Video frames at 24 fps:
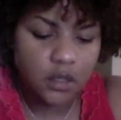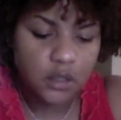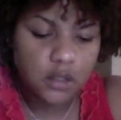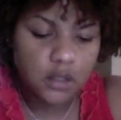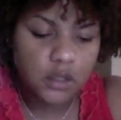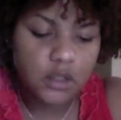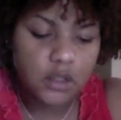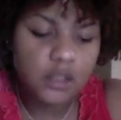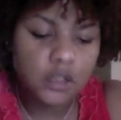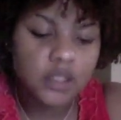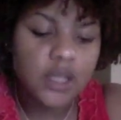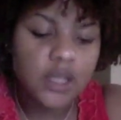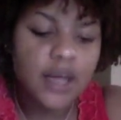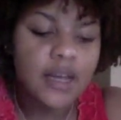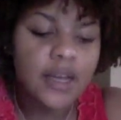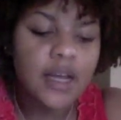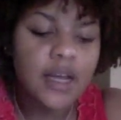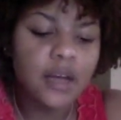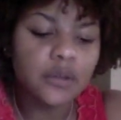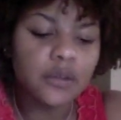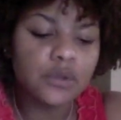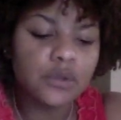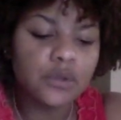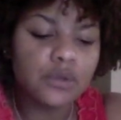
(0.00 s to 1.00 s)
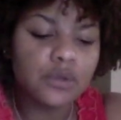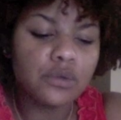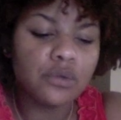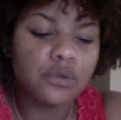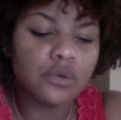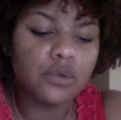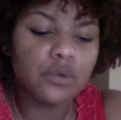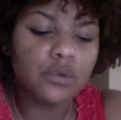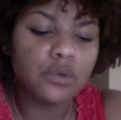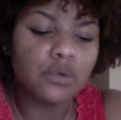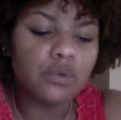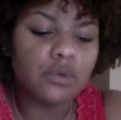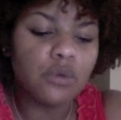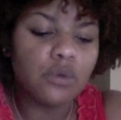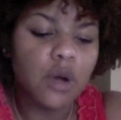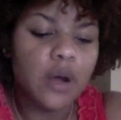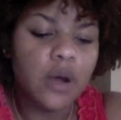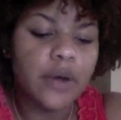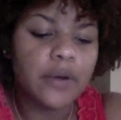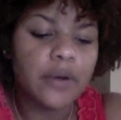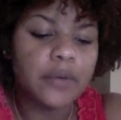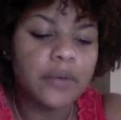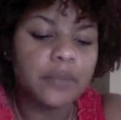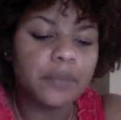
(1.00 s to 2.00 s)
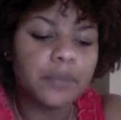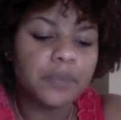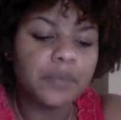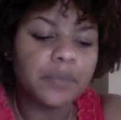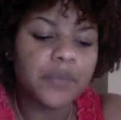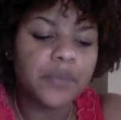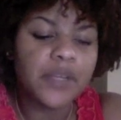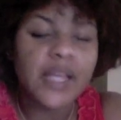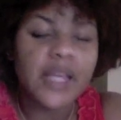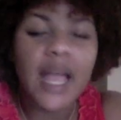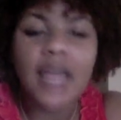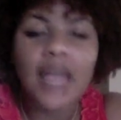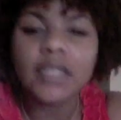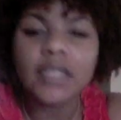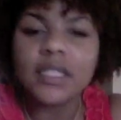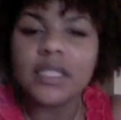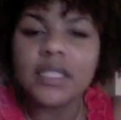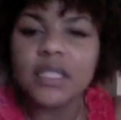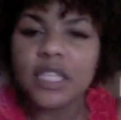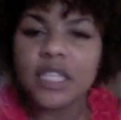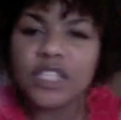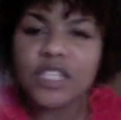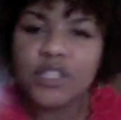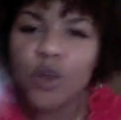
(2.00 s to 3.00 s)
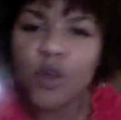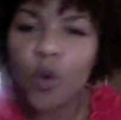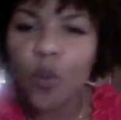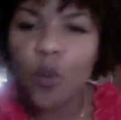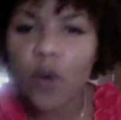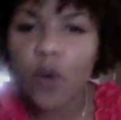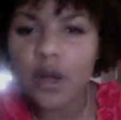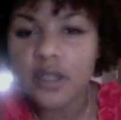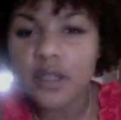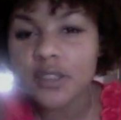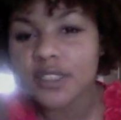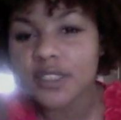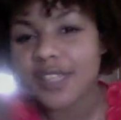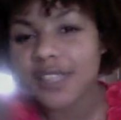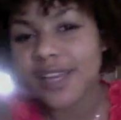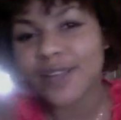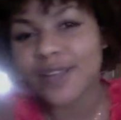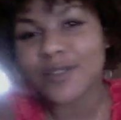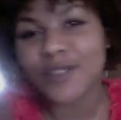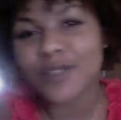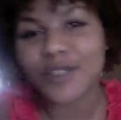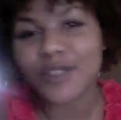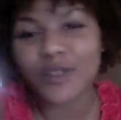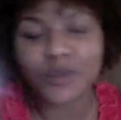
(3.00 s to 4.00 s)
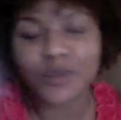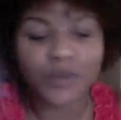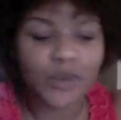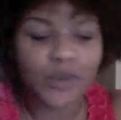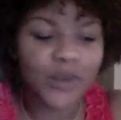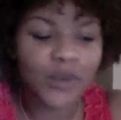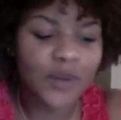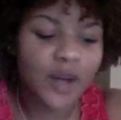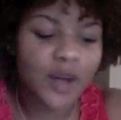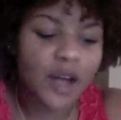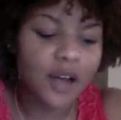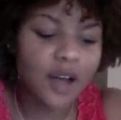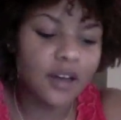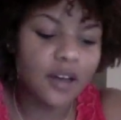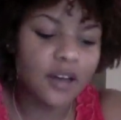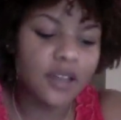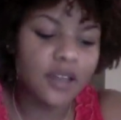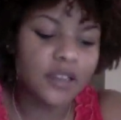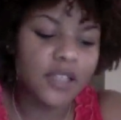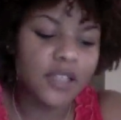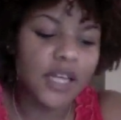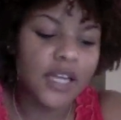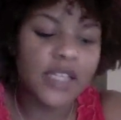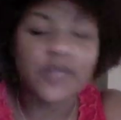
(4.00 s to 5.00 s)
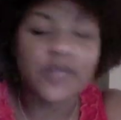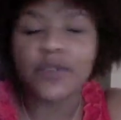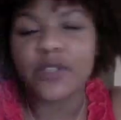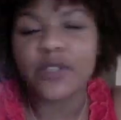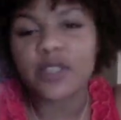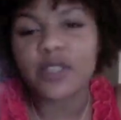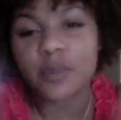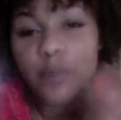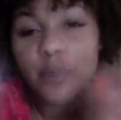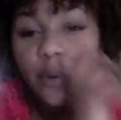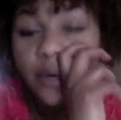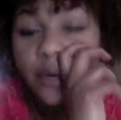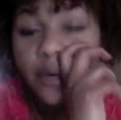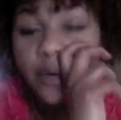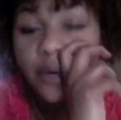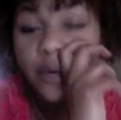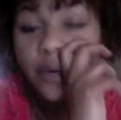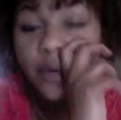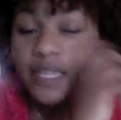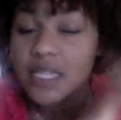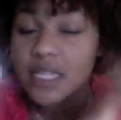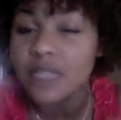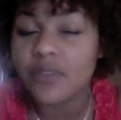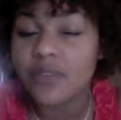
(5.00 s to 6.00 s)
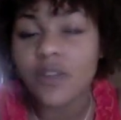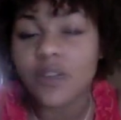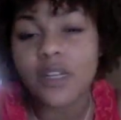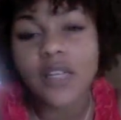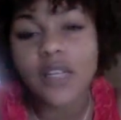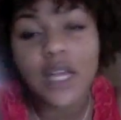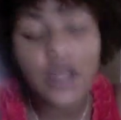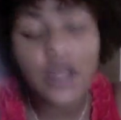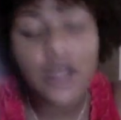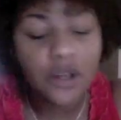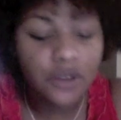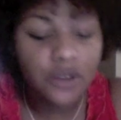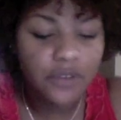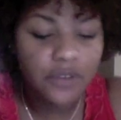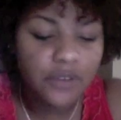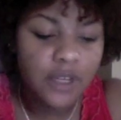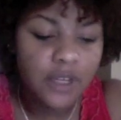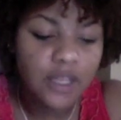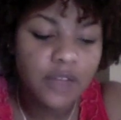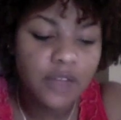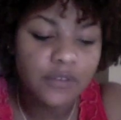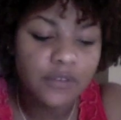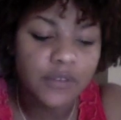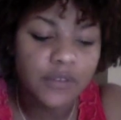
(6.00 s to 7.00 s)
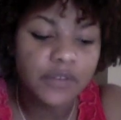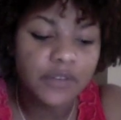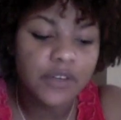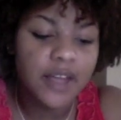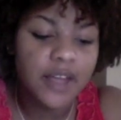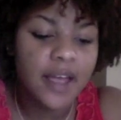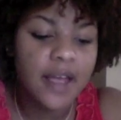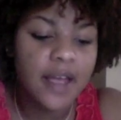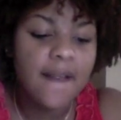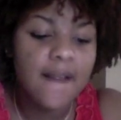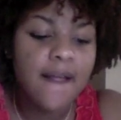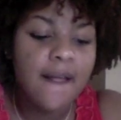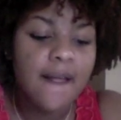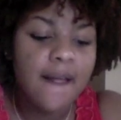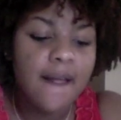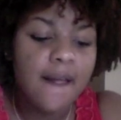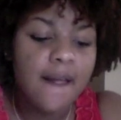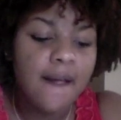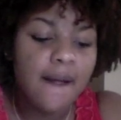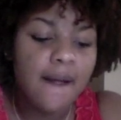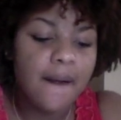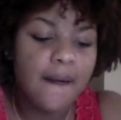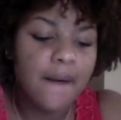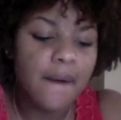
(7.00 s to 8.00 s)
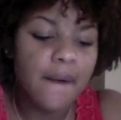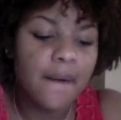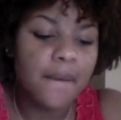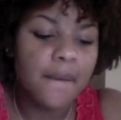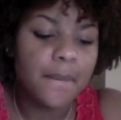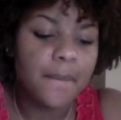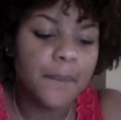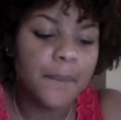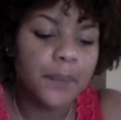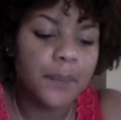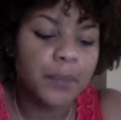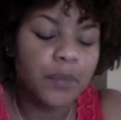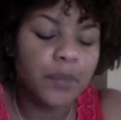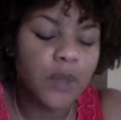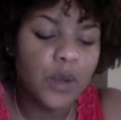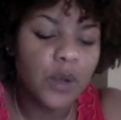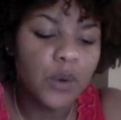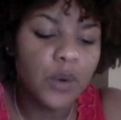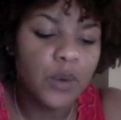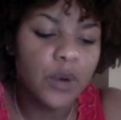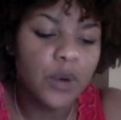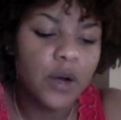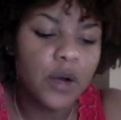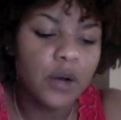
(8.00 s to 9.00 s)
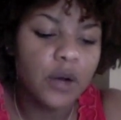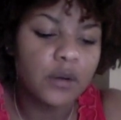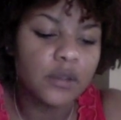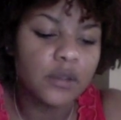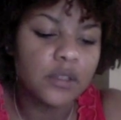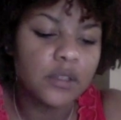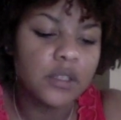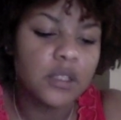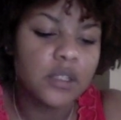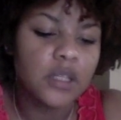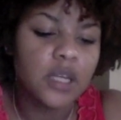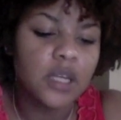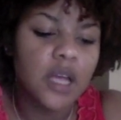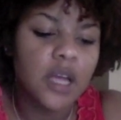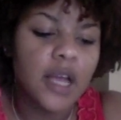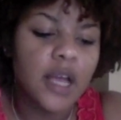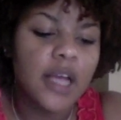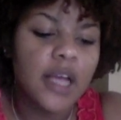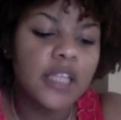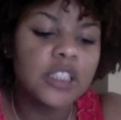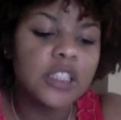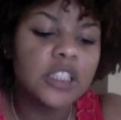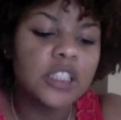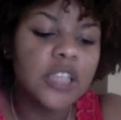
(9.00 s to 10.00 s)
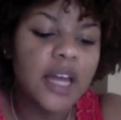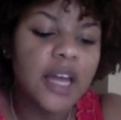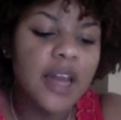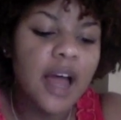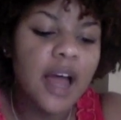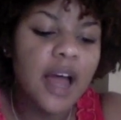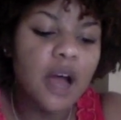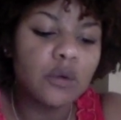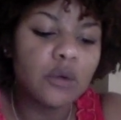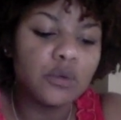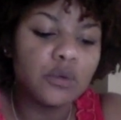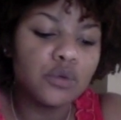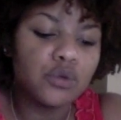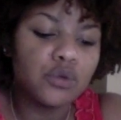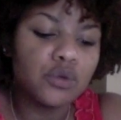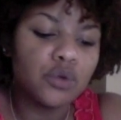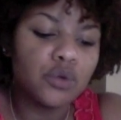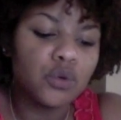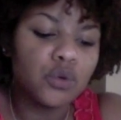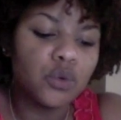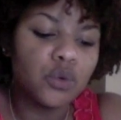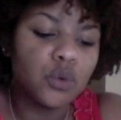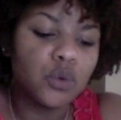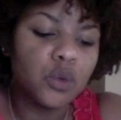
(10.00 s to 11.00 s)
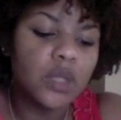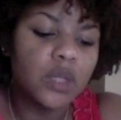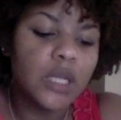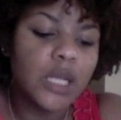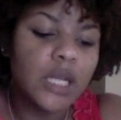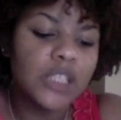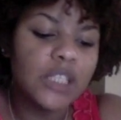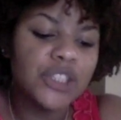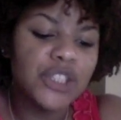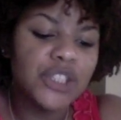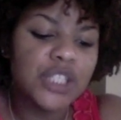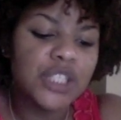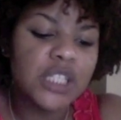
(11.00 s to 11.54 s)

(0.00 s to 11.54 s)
shout out to Callie601. Shout out to you, boo. Thanks for the support. Thanks for the love. I love you for that. Who else? Shout out to Luscious